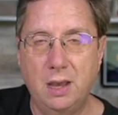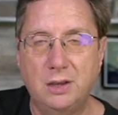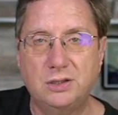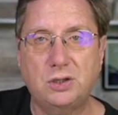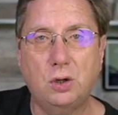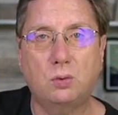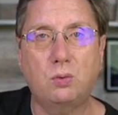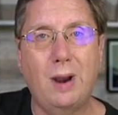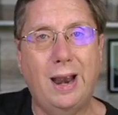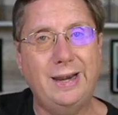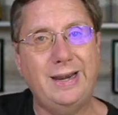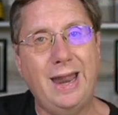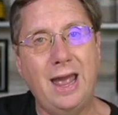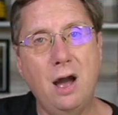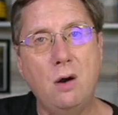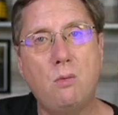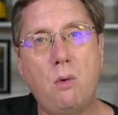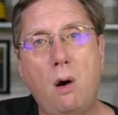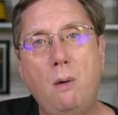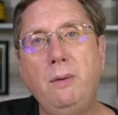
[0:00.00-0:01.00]
So right
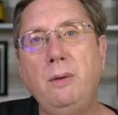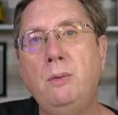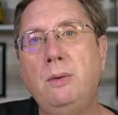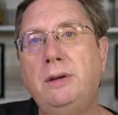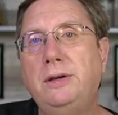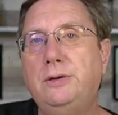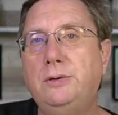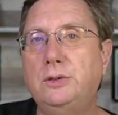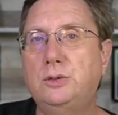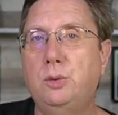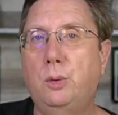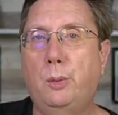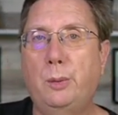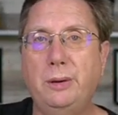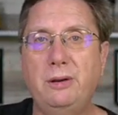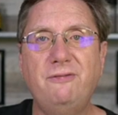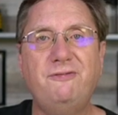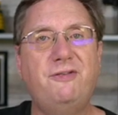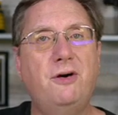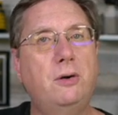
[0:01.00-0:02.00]
now, what we want to do is we
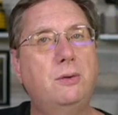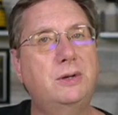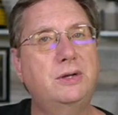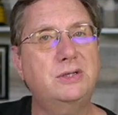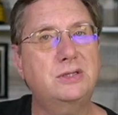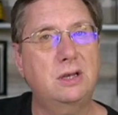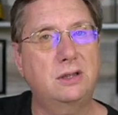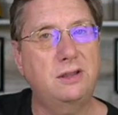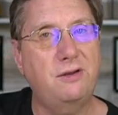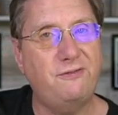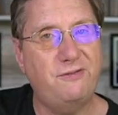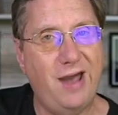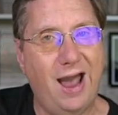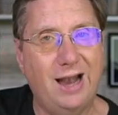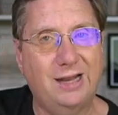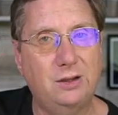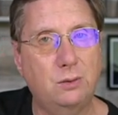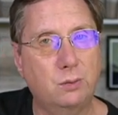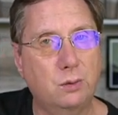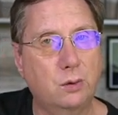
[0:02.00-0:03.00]
want to focus on the
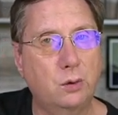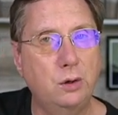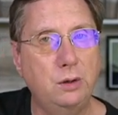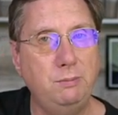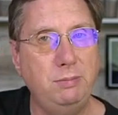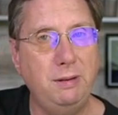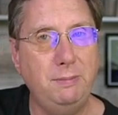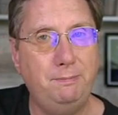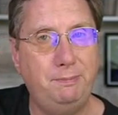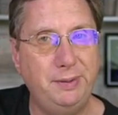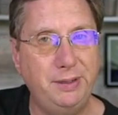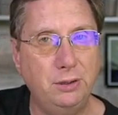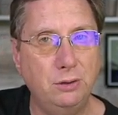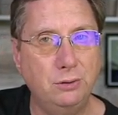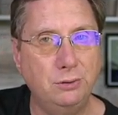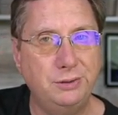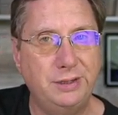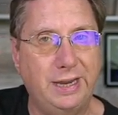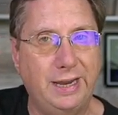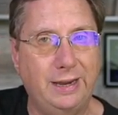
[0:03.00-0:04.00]
fact that we're going to be
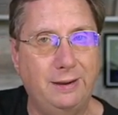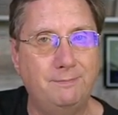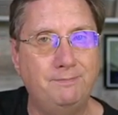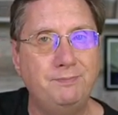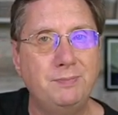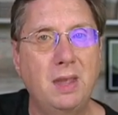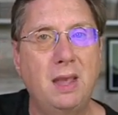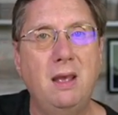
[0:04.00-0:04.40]
building